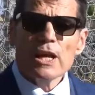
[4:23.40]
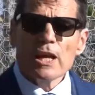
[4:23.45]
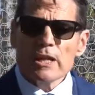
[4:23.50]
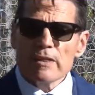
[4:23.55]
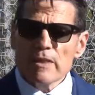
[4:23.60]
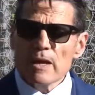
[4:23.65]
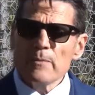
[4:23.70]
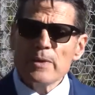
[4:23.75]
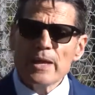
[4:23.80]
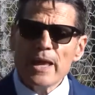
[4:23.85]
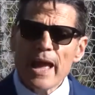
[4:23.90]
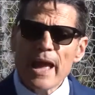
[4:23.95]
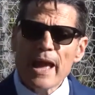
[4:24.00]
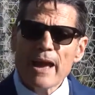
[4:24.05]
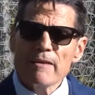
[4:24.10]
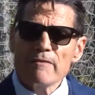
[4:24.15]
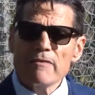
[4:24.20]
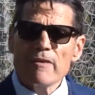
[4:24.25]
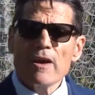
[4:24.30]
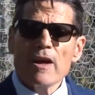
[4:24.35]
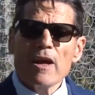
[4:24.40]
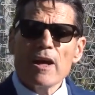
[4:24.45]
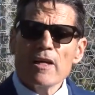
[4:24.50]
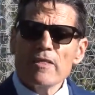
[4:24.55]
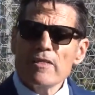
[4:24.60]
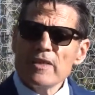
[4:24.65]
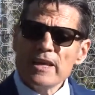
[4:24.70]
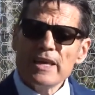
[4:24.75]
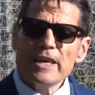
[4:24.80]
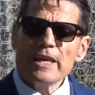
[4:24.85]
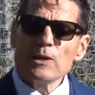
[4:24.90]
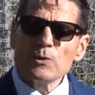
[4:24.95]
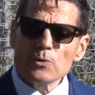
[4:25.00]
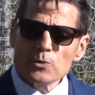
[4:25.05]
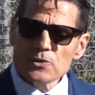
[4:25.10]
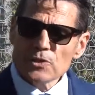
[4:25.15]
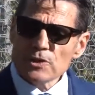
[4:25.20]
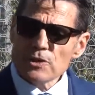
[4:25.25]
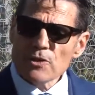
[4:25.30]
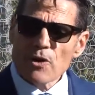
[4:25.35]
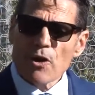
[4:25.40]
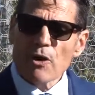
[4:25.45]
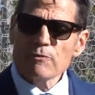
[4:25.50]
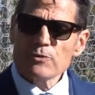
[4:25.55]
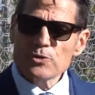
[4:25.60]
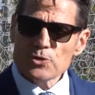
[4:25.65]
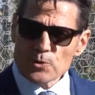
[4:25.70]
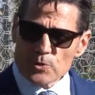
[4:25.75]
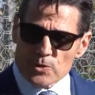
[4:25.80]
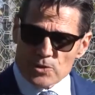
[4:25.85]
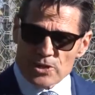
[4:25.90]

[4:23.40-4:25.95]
Then we have the Hilton of chook